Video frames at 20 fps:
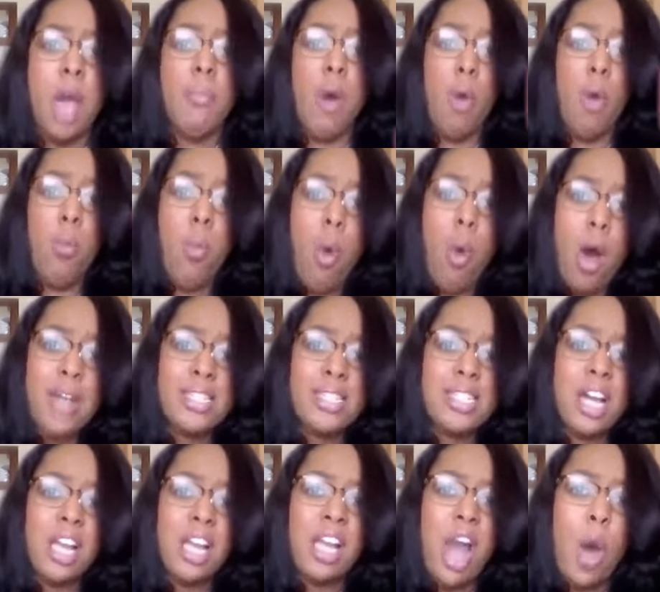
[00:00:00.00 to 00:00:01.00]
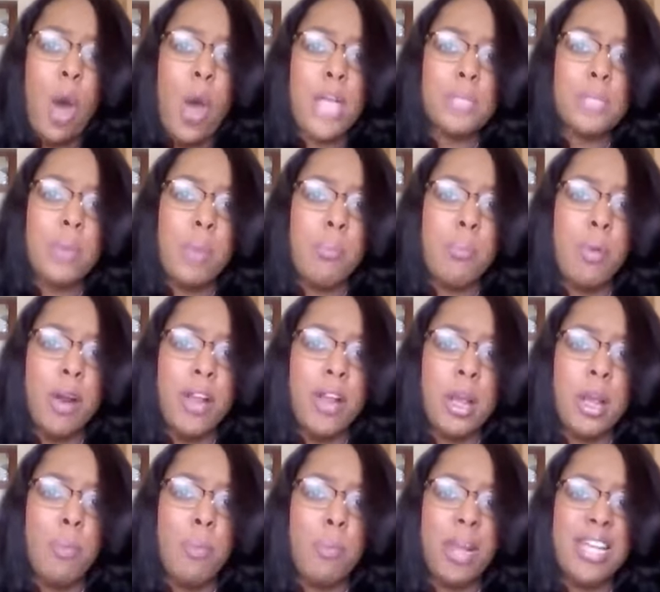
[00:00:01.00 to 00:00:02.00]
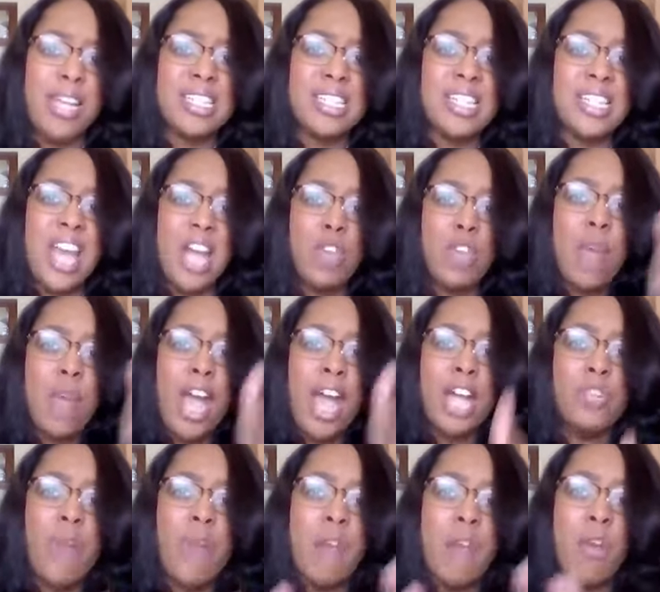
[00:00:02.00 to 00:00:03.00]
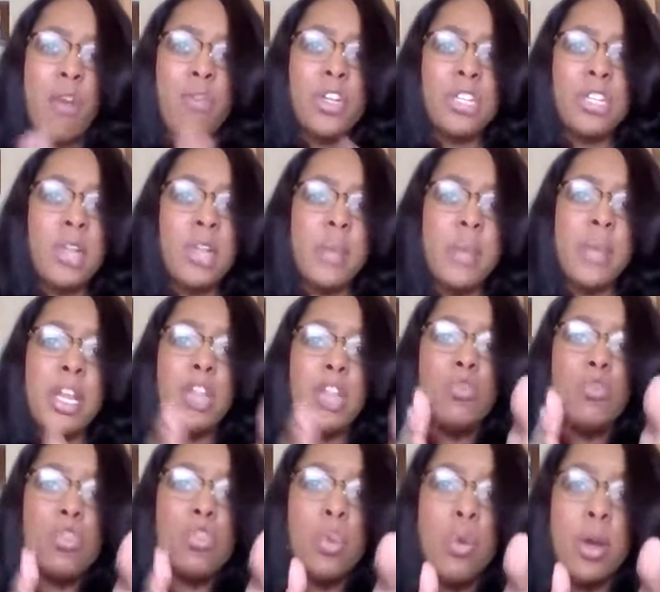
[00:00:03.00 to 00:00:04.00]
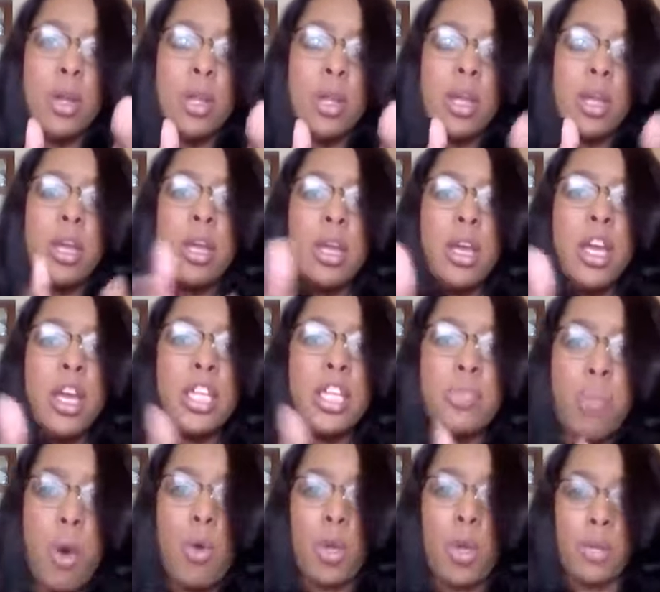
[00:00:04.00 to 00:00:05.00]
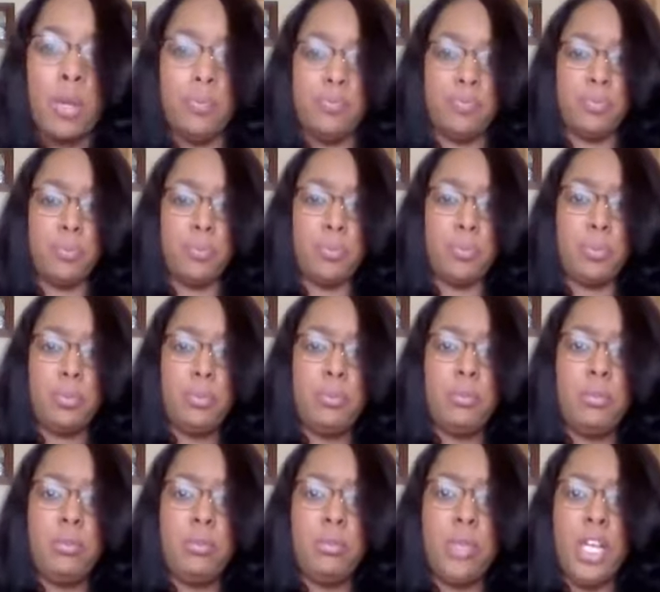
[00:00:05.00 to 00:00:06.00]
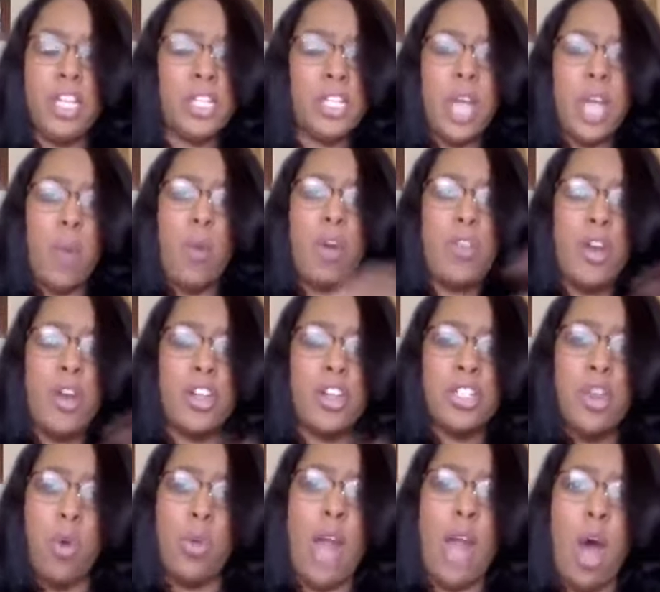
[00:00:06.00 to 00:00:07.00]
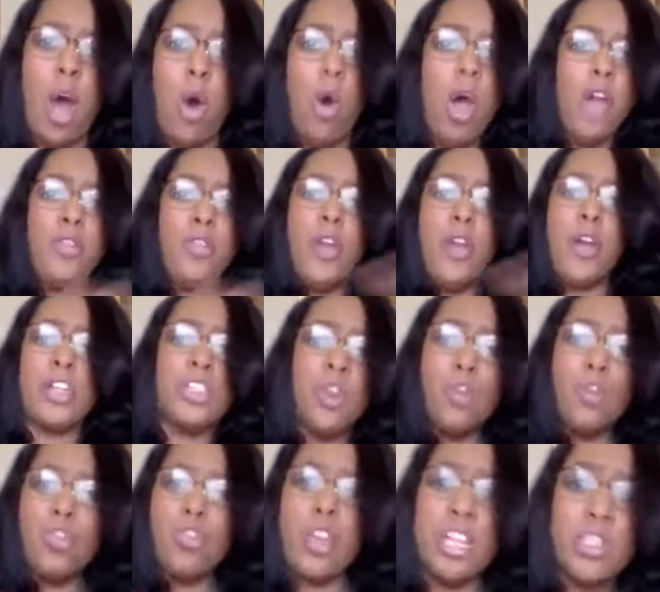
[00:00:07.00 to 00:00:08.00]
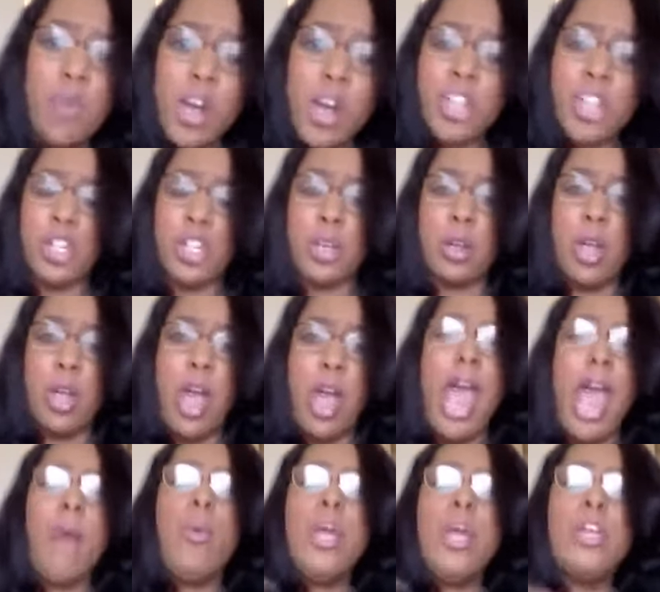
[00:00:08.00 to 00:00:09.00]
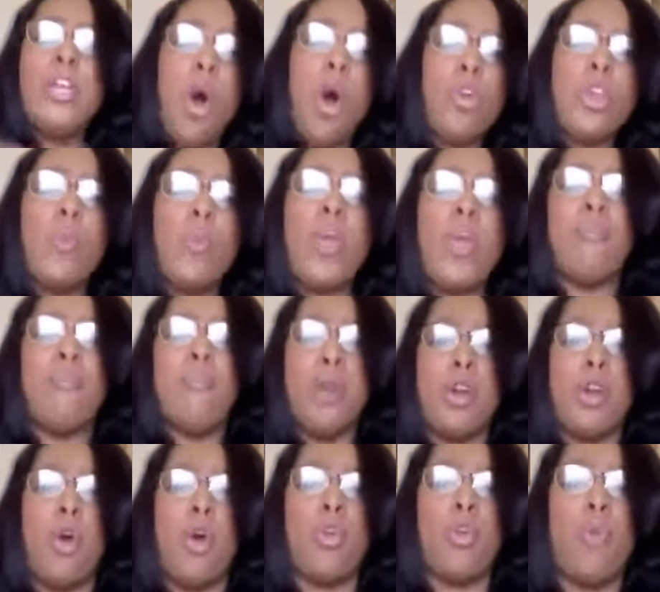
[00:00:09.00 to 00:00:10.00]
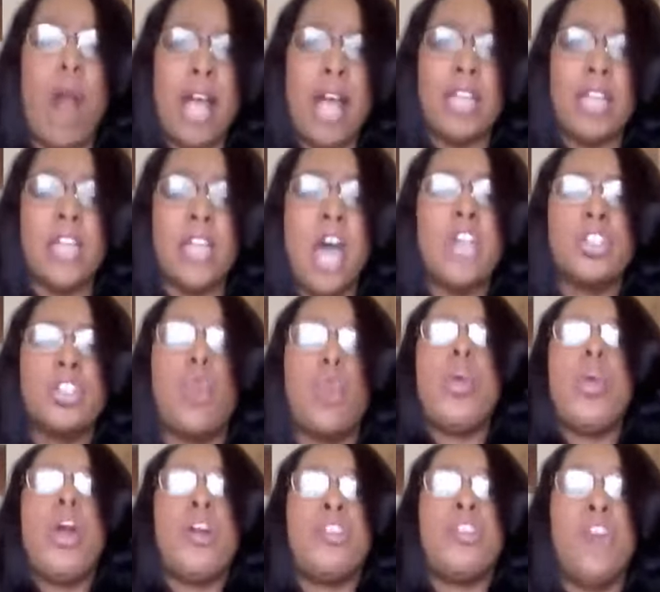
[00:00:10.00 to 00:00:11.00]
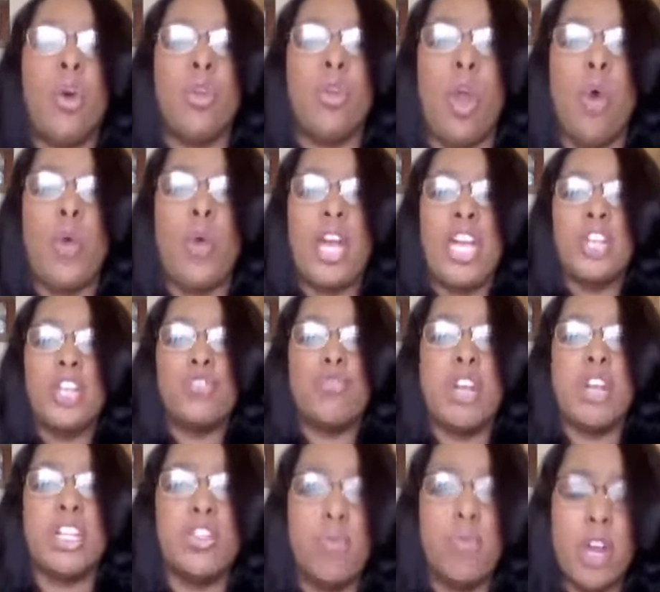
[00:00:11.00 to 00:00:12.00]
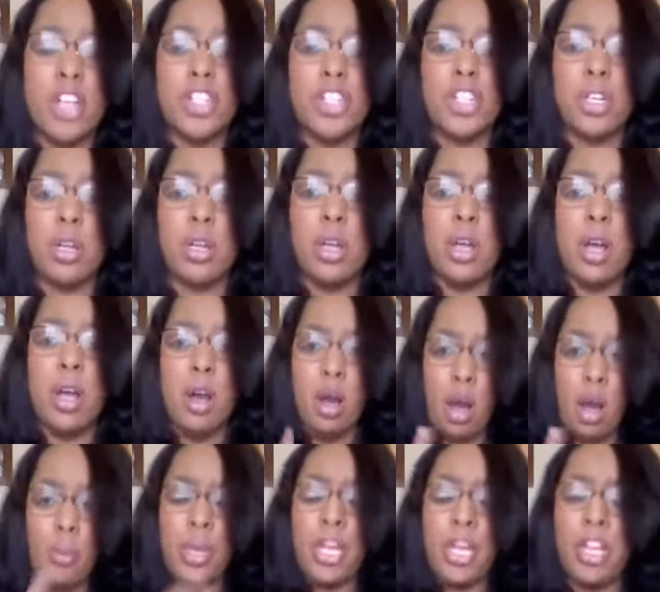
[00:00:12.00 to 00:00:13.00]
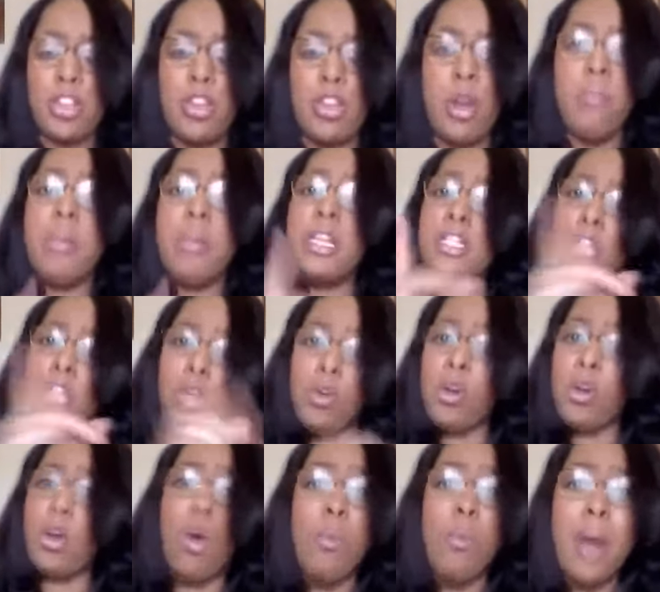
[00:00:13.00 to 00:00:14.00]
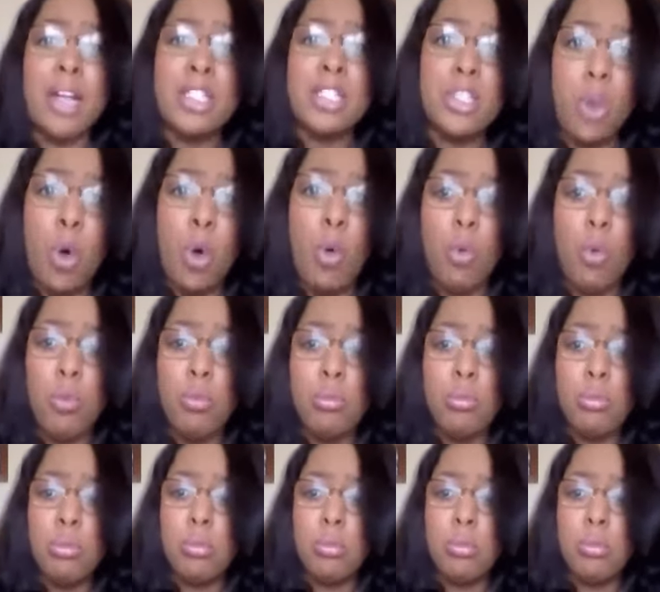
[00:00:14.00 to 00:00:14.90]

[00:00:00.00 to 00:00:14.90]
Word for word: But once a law has been put into place saying you can't drive over this limit and you do it, it's broken. He said, Where well, there is no law, there is no transgression. And we know that we have put on Christ, so we are no longer in transgression. I'm going to get there. Bless the Lord, oh my soul.